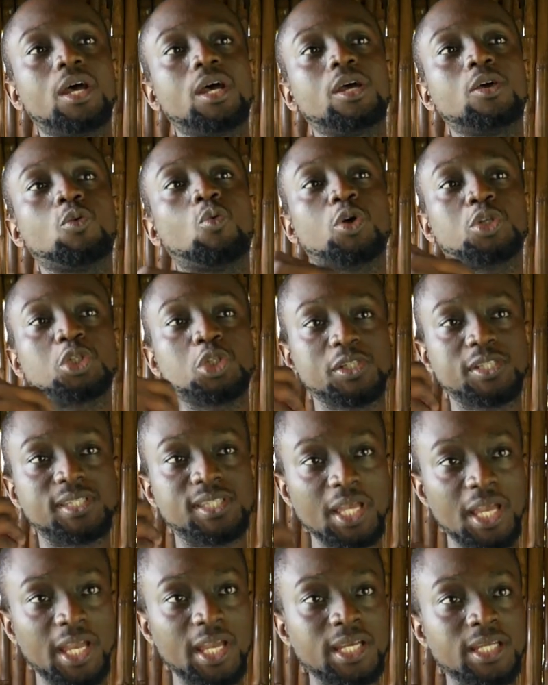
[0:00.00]
what you're
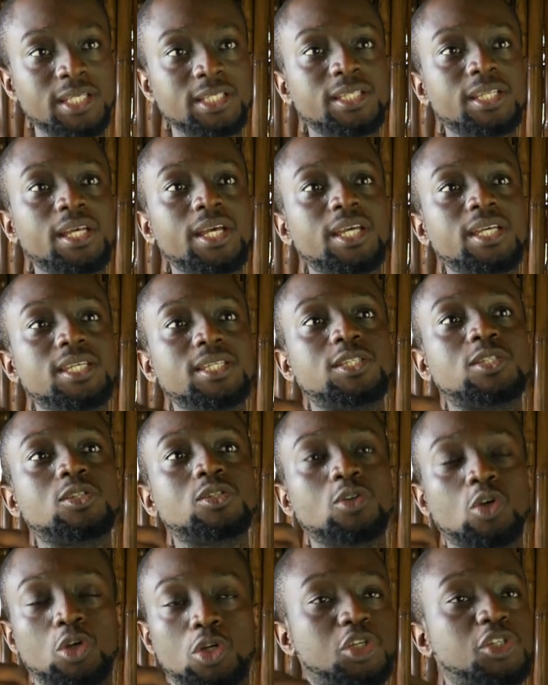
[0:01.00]
saying is,
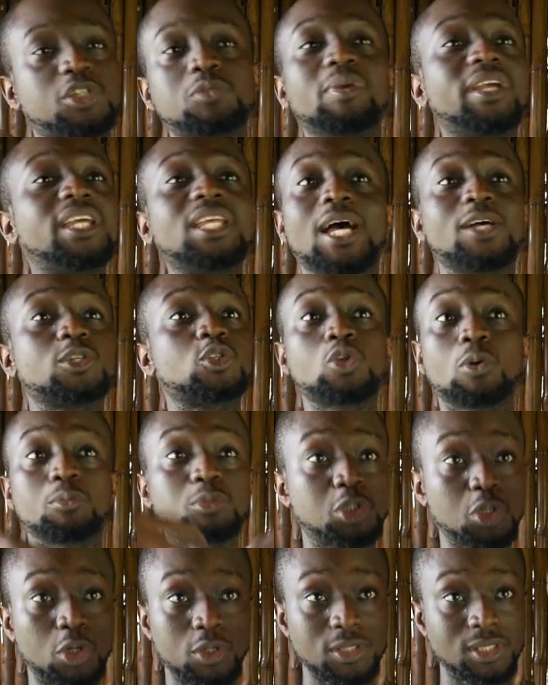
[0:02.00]
you're not just making
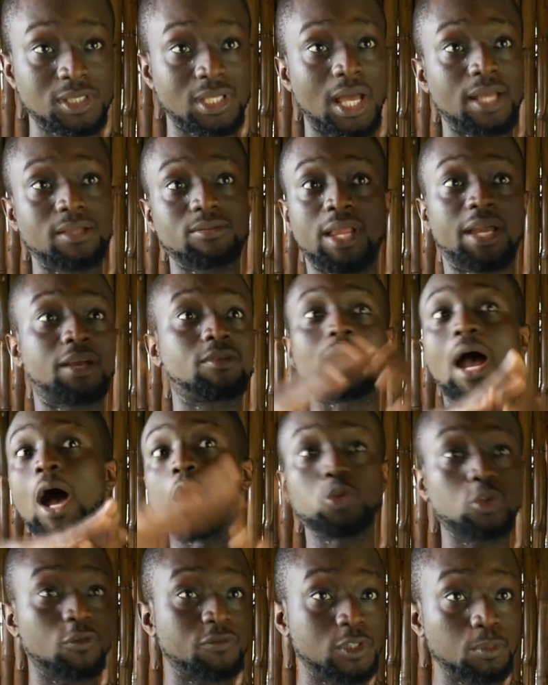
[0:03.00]
assumptions that, like, out
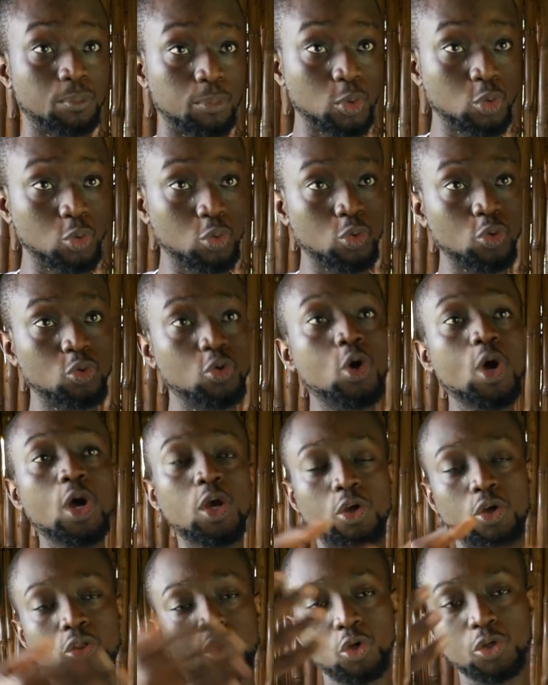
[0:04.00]
of the blue.
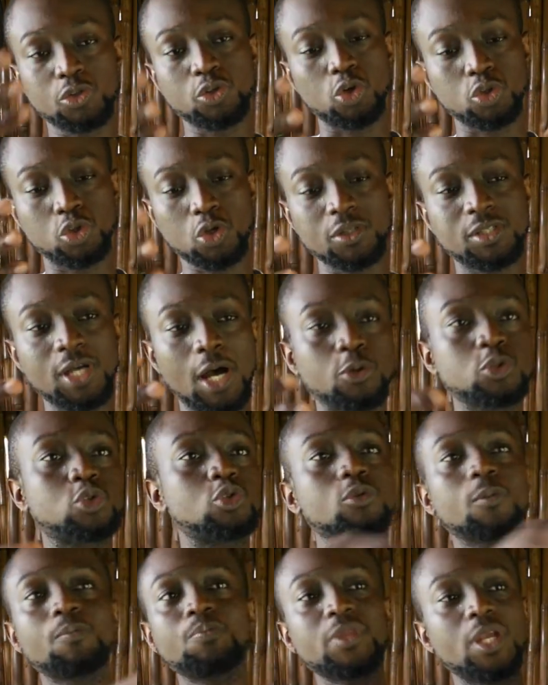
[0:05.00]
You're taught how
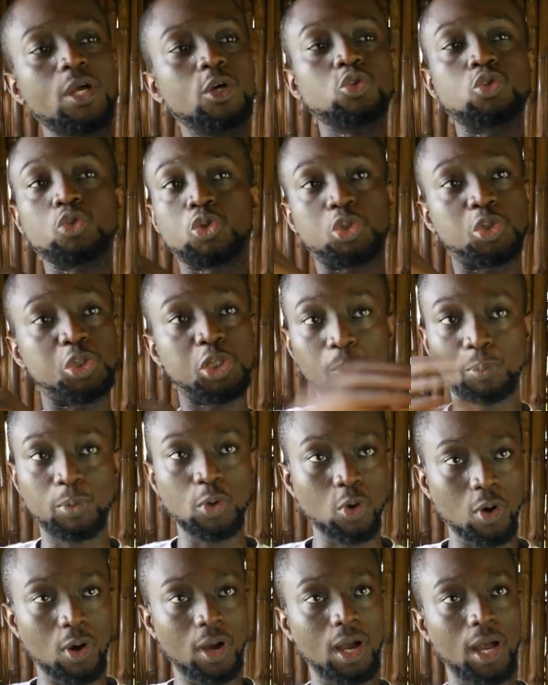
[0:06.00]
to strip
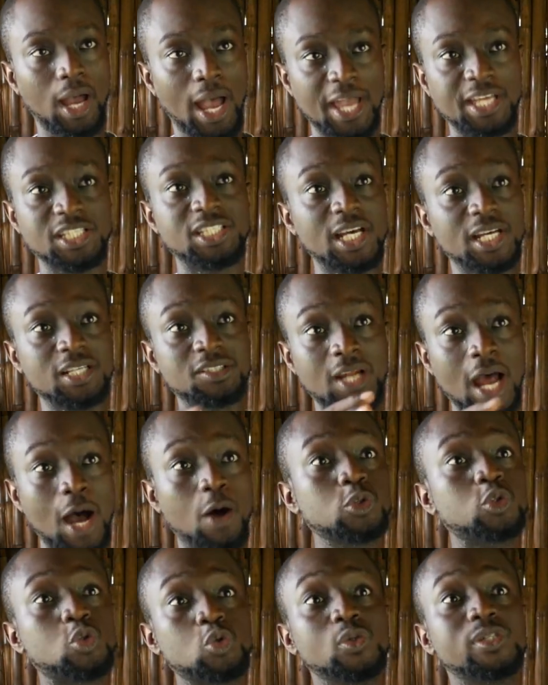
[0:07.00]
your idea down
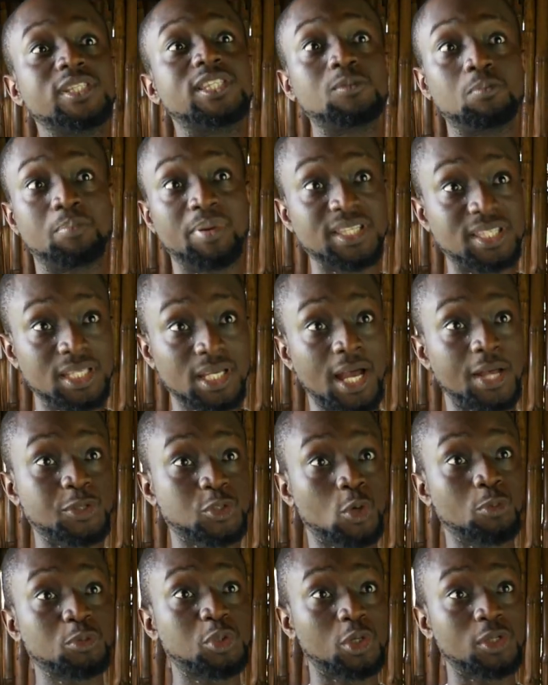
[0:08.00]
to its basic
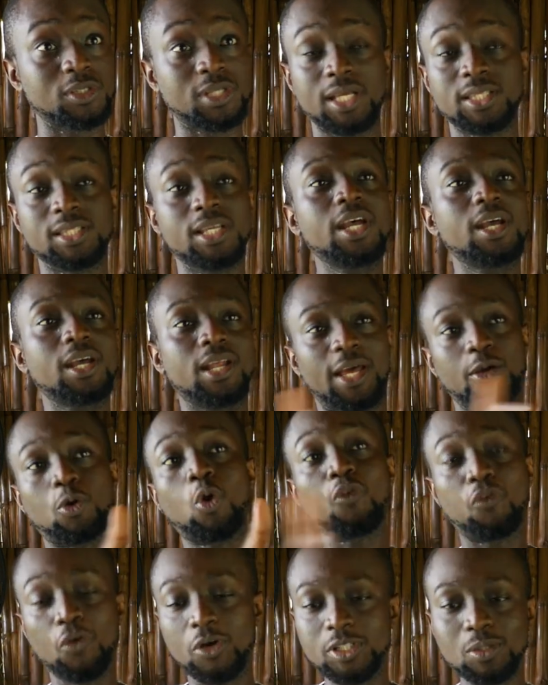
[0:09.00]
assumptions. And like
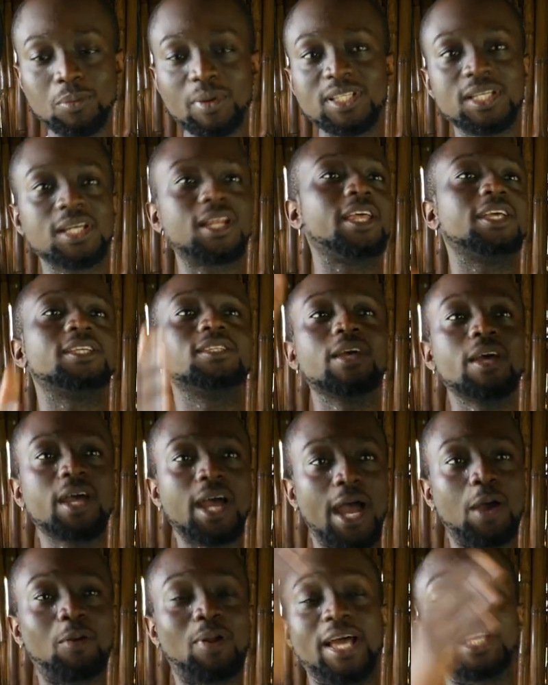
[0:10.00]
Cofundie, basically,
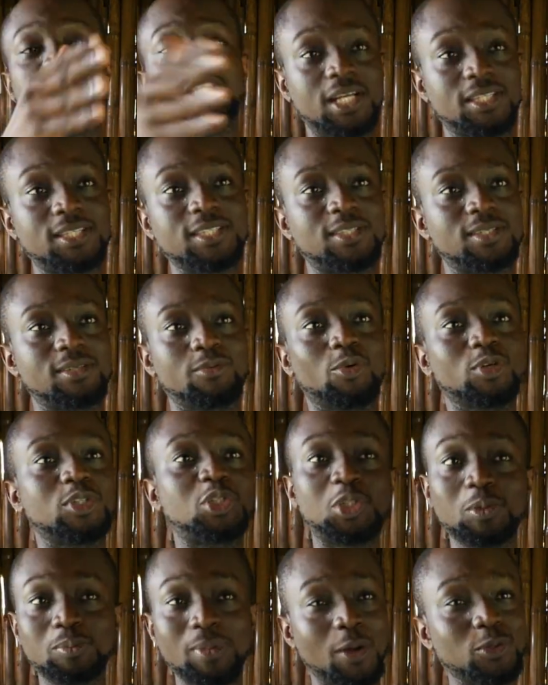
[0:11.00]
when I checked it, it was
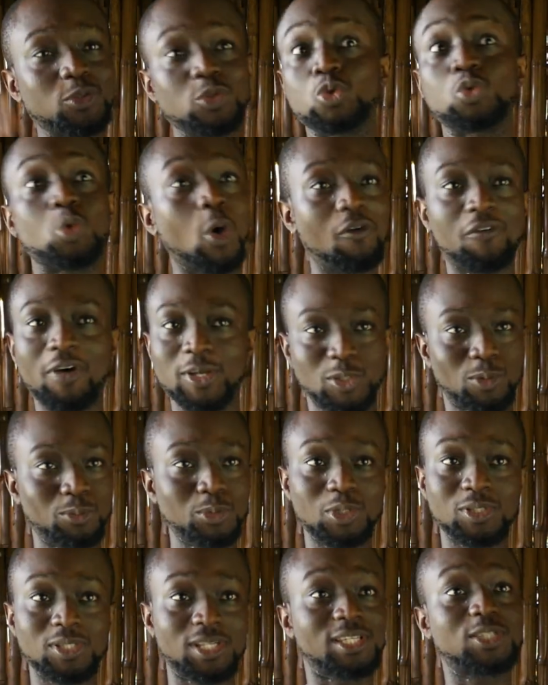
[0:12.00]
stripped down to 12
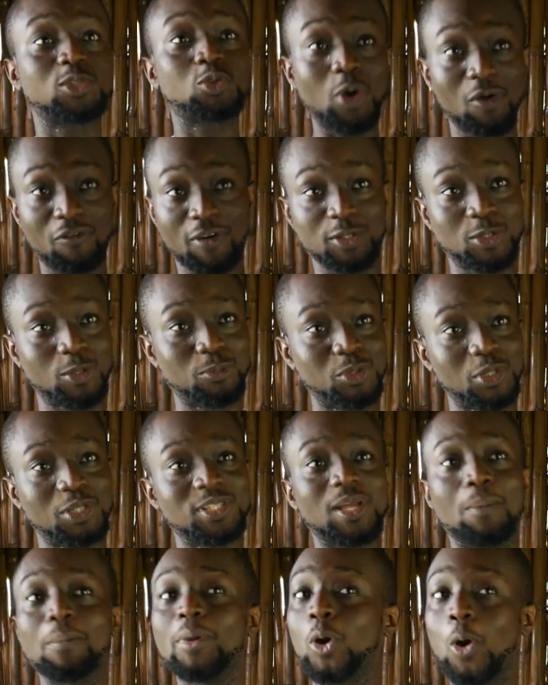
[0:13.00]
assumptions. There's 12 assumptions
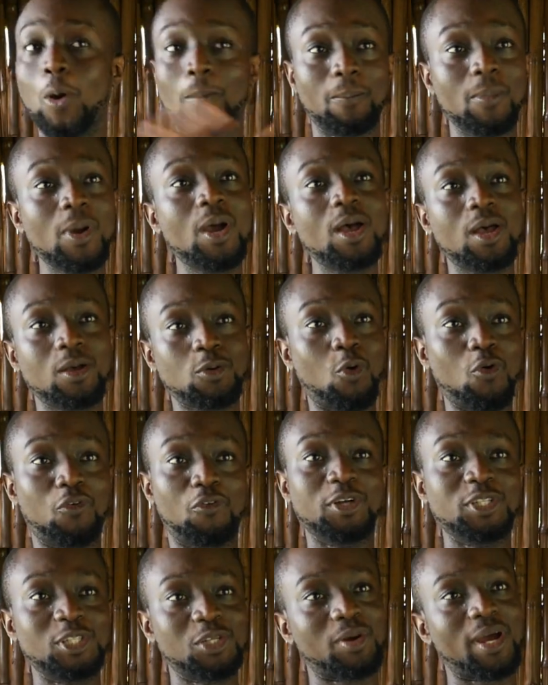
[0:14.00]
that make up
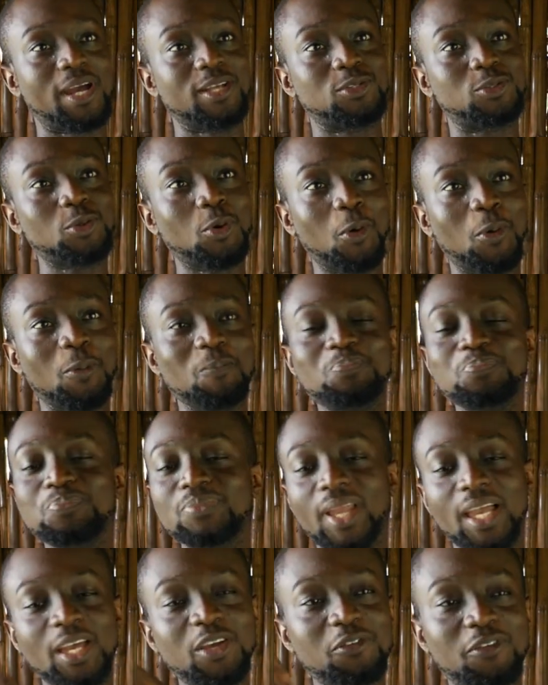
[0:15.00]
Cofundie, right? So
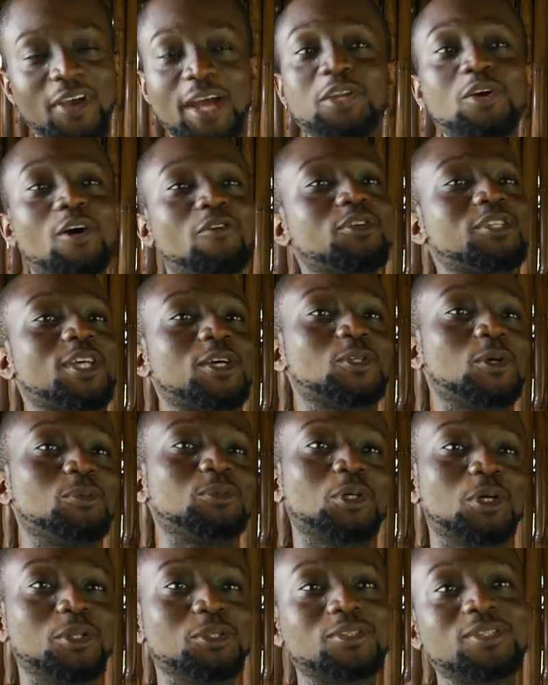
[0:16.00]
if any of those
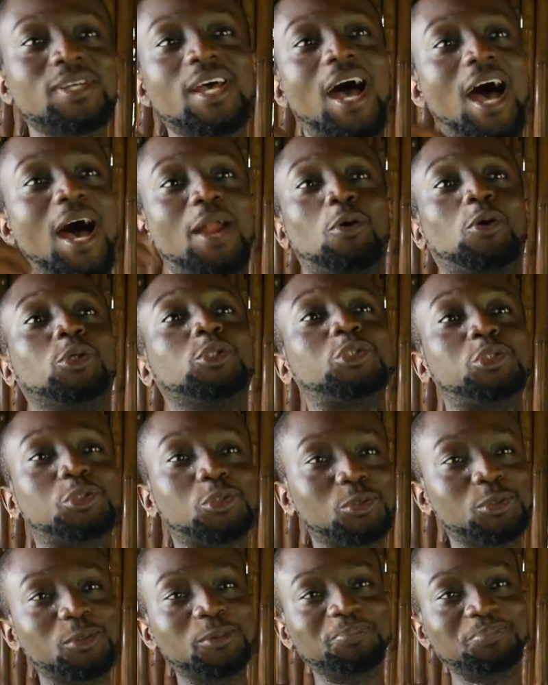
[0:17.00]
assumptions are not
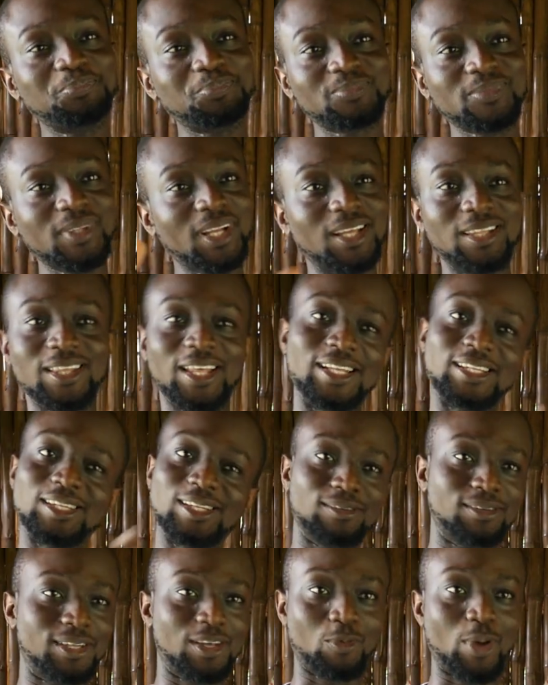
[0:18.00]
true,
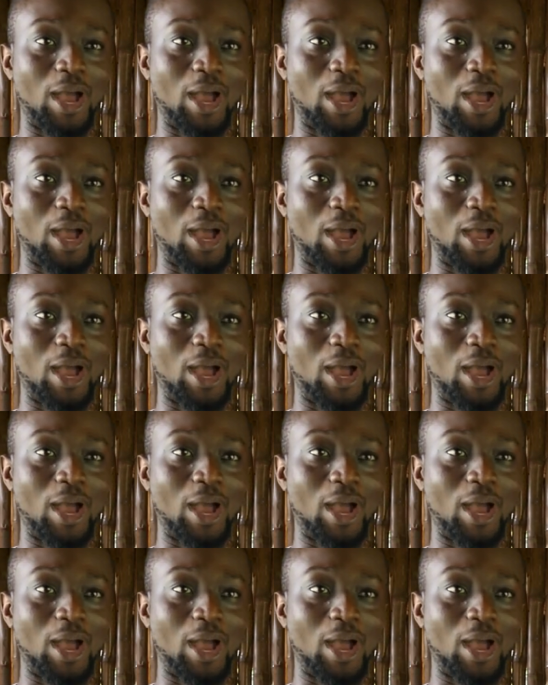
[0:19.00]
then we